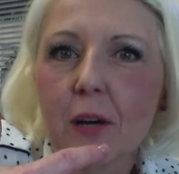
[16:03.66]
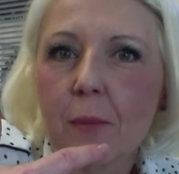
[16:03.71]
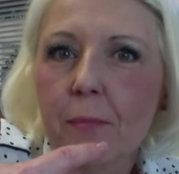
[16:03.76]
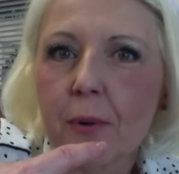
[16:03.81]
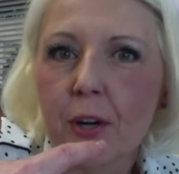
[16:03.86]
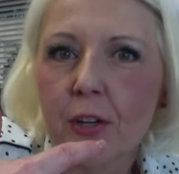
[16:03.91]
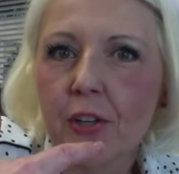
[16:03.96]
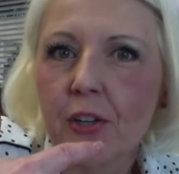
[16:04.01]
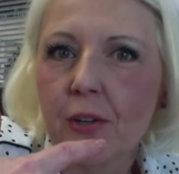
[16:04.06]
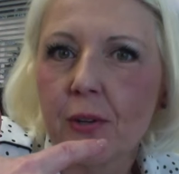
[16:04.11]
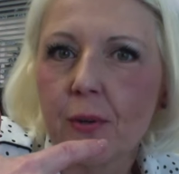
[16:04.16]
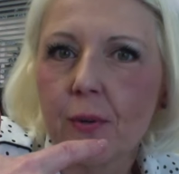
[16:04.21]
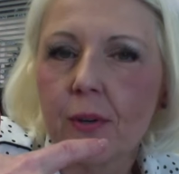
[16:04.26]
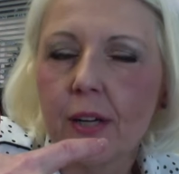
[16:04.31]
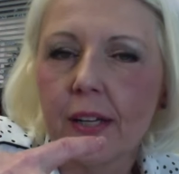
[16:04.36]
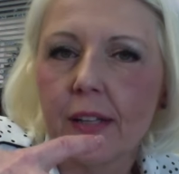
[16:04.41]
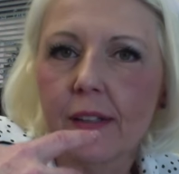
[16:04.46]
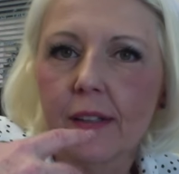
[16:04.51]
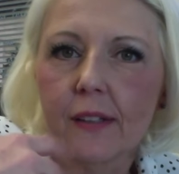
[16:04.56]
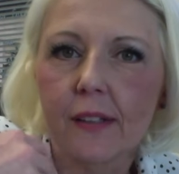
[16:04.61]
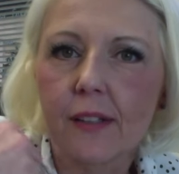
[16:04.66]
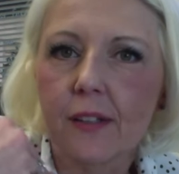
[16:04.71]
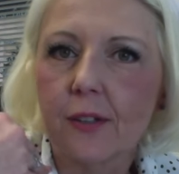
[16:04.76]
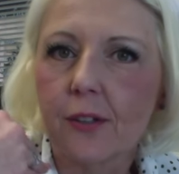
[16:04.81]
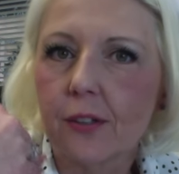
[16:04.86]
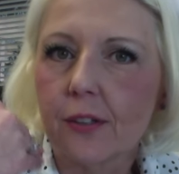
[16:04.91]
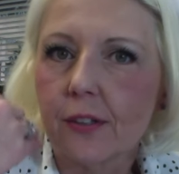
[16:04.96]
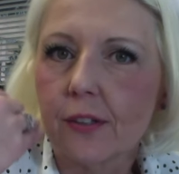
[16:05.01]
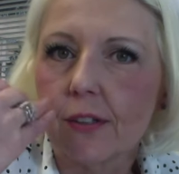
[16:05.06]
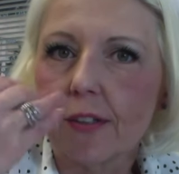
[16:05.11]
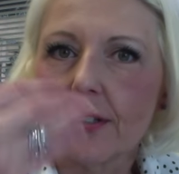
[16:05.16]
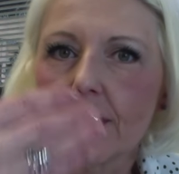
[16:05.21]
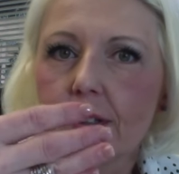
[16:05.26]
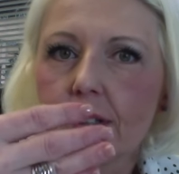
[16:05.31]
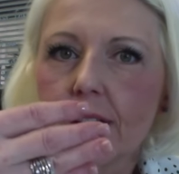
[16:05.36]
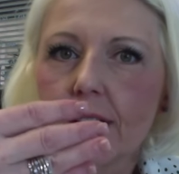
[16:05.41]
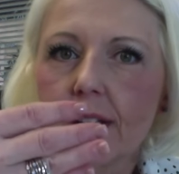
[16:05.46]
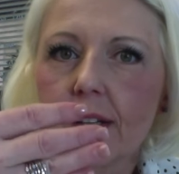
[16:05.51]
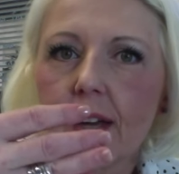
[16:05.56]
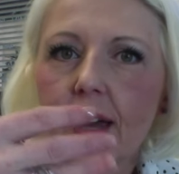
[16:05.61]
up on you, and you
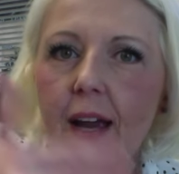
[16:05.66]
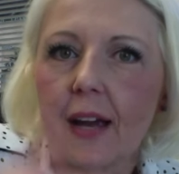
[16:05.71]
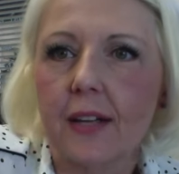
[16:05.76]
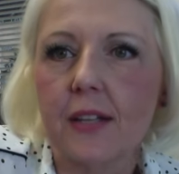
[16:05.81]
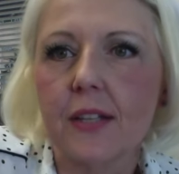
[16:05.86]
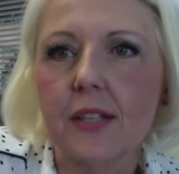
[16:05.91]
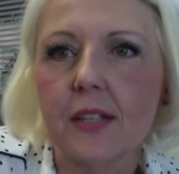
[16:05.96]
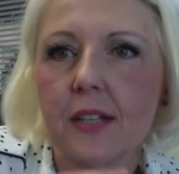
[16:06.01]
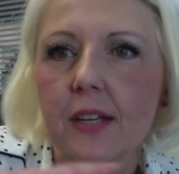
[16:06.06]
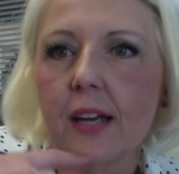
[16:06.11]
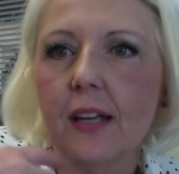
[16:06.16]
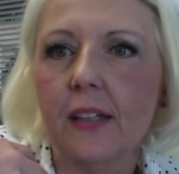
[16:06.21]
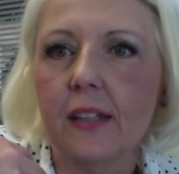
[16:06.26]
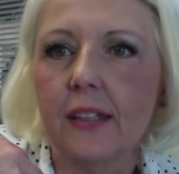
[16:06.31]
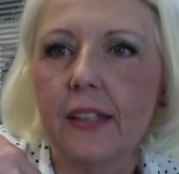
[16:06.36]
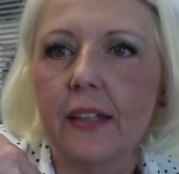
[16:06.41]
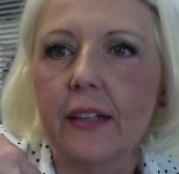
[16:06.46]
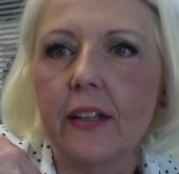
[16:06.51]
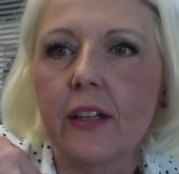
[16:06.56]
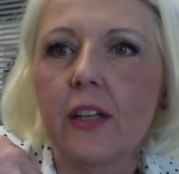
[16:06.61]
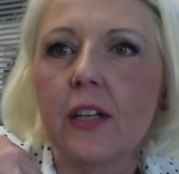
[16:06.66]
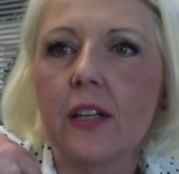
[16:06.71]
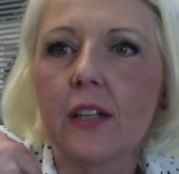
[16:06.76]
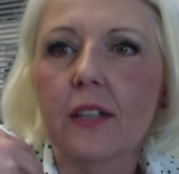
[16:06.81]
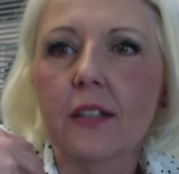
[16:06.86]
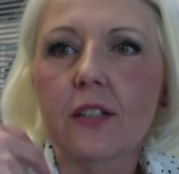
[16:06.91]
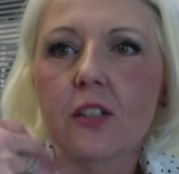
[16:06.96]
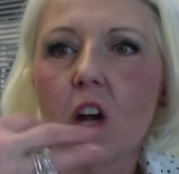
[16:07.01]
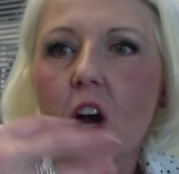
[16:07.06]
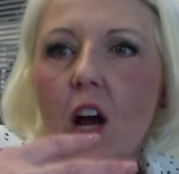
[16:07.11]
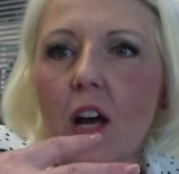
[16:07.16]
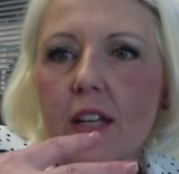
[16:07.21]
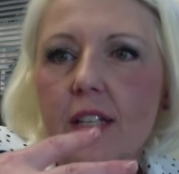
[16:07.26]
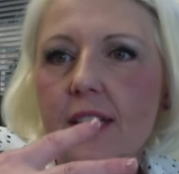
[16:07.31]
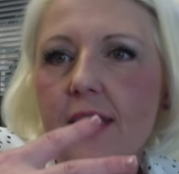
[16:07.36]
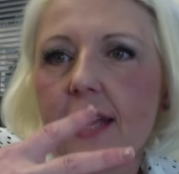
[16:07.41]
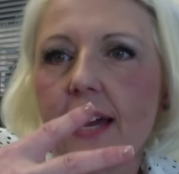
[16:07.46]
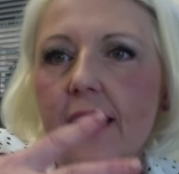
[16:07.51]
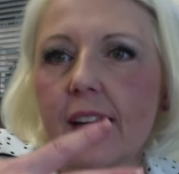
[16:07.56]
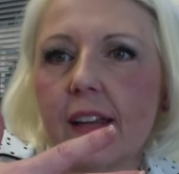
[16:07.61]
can accidentally toss
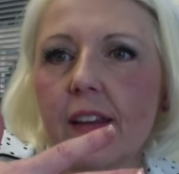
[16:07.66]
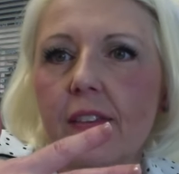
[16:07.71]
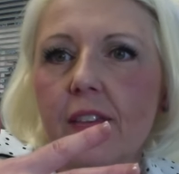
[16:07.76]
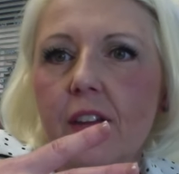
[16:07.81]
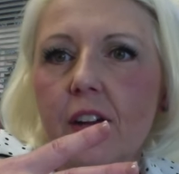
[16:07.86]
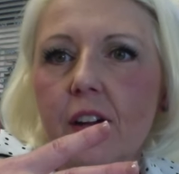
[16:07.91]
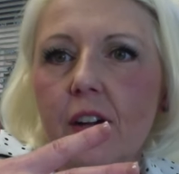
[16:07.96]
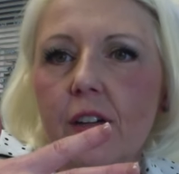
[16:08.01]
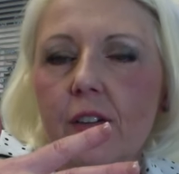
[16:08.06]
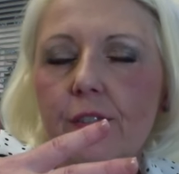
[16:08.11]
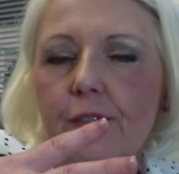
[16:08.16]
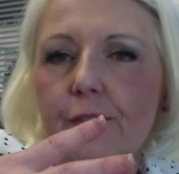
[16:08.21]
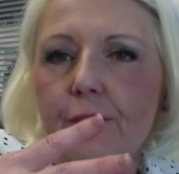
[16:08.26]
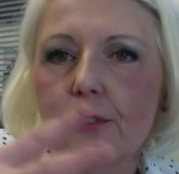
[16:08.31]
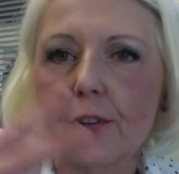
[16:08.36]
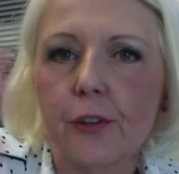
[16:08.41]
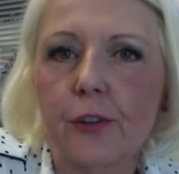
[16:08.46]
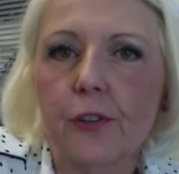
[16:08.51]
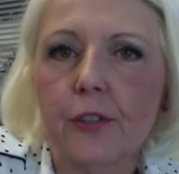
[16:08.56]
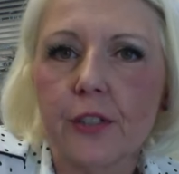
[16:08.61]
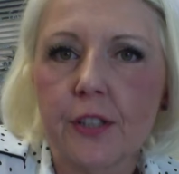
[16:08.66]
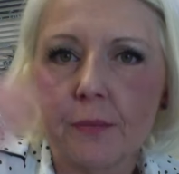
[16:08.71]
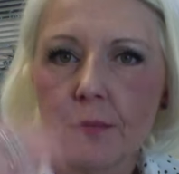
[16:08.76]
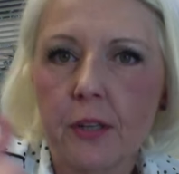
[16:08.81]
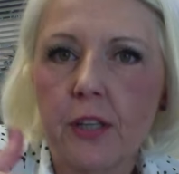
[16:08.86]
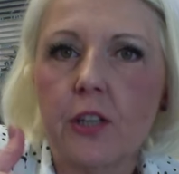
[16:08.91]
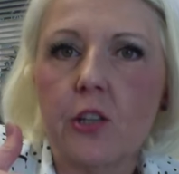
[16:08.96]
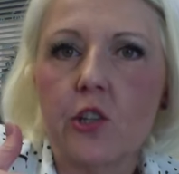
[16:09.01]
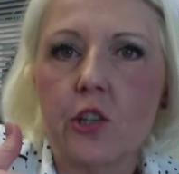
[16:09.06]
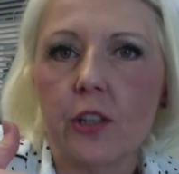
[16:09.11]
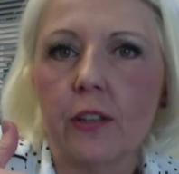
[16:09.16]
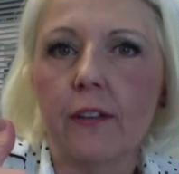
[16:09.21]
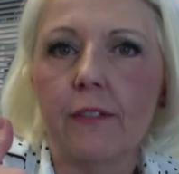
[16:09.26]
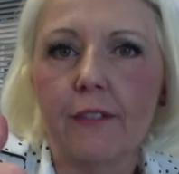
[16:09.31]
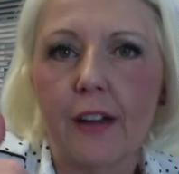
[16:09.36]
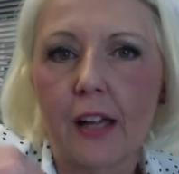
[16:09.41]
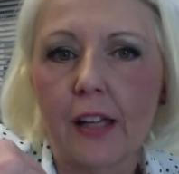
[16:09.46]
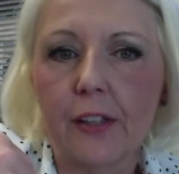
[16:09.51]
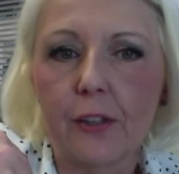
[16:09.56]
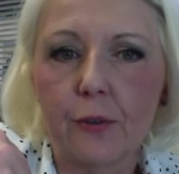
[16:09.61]
that in there, further diminishing the
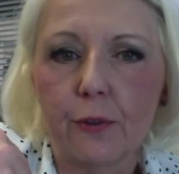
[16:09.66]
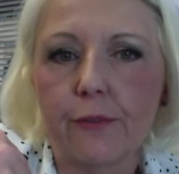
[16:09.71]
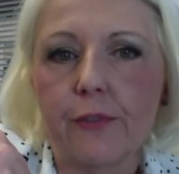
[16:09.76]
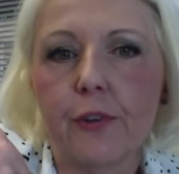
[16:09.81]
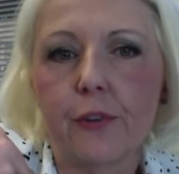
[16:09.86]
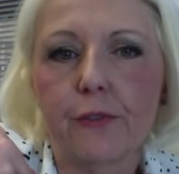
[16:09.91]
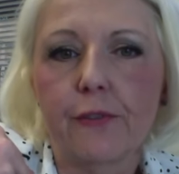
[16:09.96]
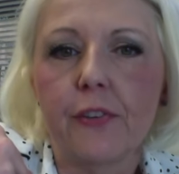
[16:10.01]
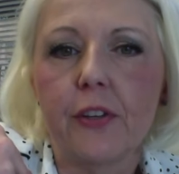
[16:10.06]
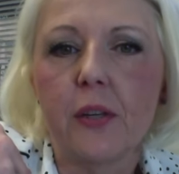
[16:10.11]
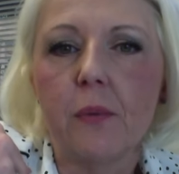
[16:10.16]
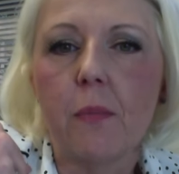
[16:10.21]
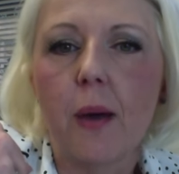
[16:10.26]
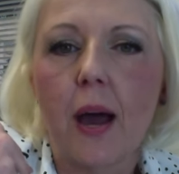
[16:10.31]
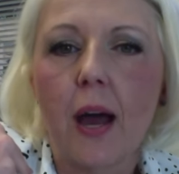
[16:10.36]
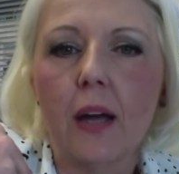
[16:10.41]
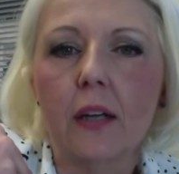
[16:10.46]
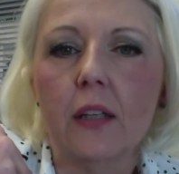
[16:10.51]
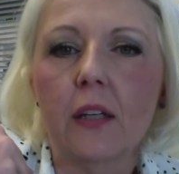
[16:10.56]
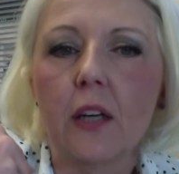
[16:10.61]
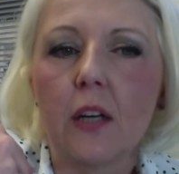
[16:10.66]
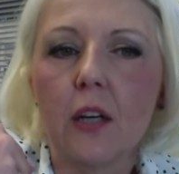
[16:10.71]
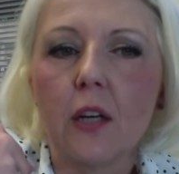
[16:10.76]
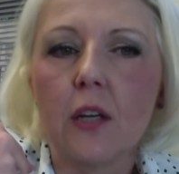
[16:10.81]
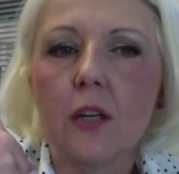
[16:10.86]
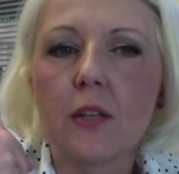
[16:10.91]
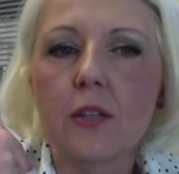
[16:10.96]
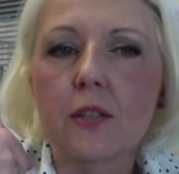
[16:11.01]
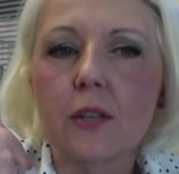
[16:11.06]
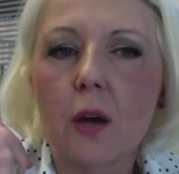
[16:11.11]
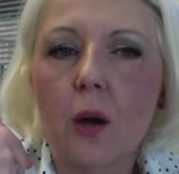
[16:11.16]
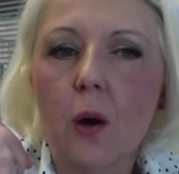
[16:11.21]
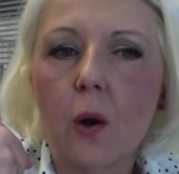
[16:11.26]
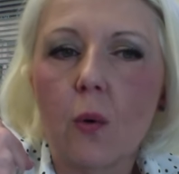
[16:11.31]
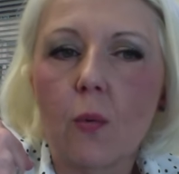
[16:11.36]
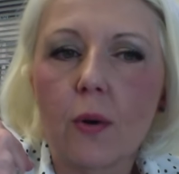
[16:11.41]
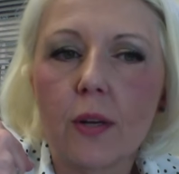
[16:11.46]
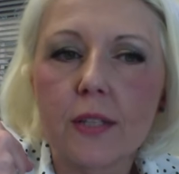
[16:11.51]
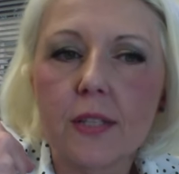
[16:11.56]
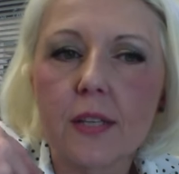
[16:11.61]
value of your feedback. So
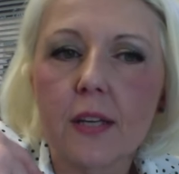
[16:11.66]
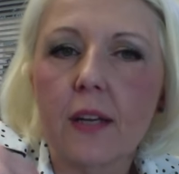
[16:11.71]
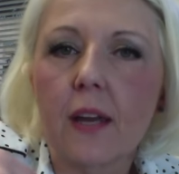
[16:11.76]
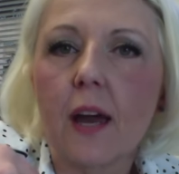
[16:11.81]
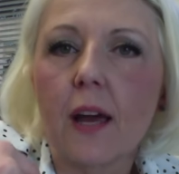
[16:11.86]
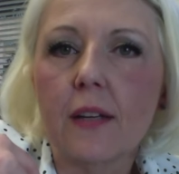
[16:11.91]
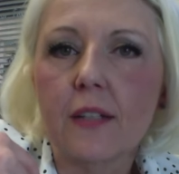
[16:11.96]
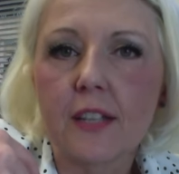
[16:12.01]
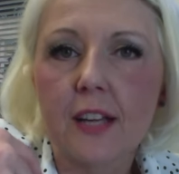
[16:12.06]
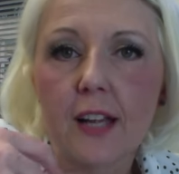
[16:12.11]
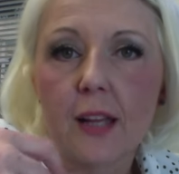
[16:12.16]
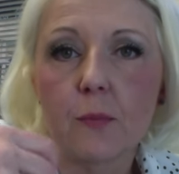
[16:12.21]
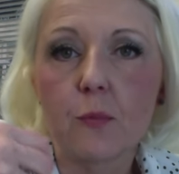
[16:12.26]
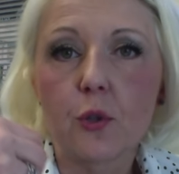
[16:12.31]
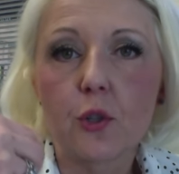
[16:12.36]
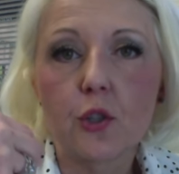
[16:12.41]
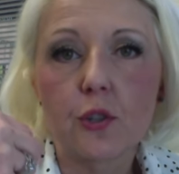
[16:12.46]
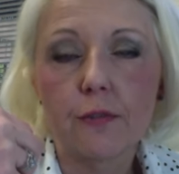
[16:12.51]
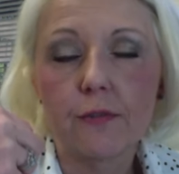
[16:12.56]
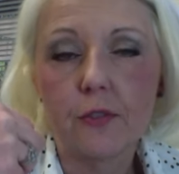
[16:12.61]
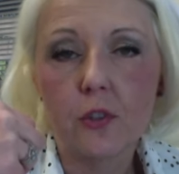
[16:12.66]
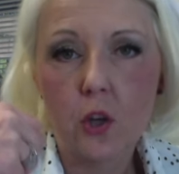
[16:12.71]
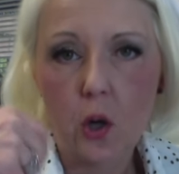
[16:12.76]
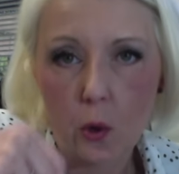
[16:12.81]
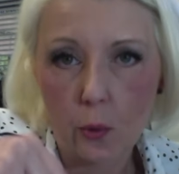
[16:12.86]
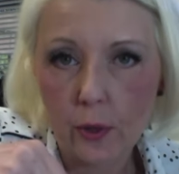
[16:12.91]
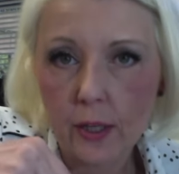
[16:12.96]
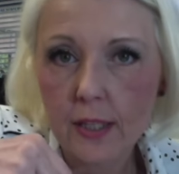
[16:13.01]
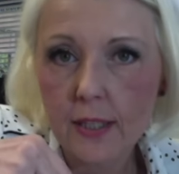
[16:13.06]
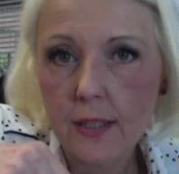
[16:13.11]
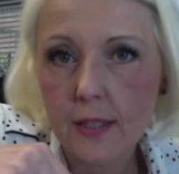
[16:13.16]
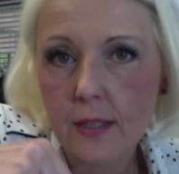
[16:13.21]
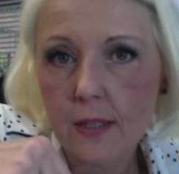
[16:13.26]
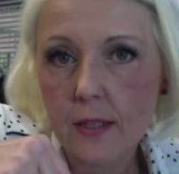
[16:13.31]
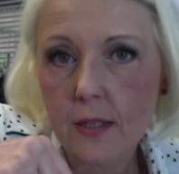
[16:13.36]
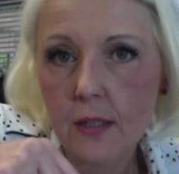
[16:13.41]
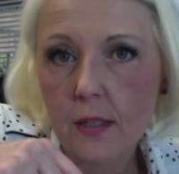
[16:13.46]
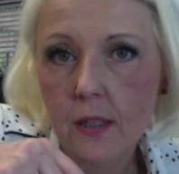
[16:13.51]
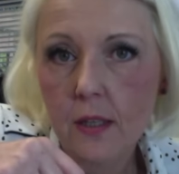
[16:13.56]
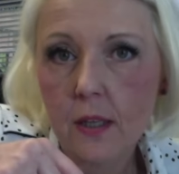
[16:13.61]
once again, tell them what you've
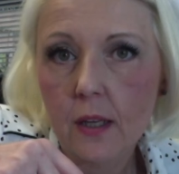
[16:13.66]
noticed